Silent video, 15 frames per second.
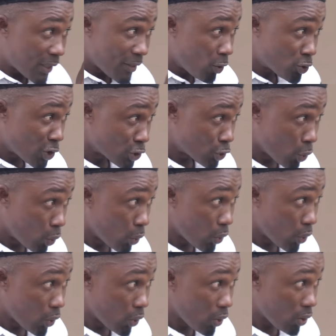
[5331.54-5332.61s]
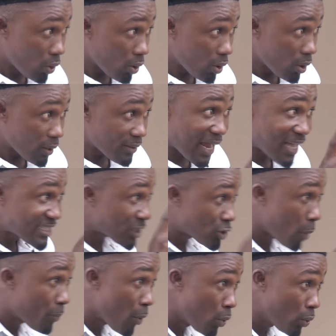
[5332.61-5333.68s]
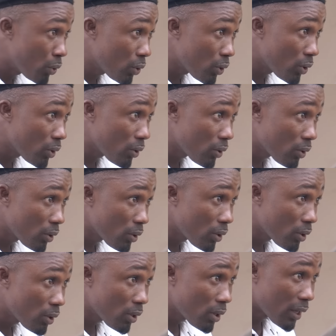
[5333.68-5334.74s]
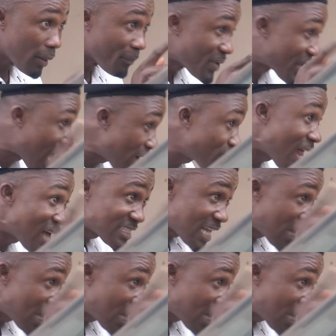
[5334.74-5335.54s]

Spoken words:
now change you. Now, set up, oh. Now,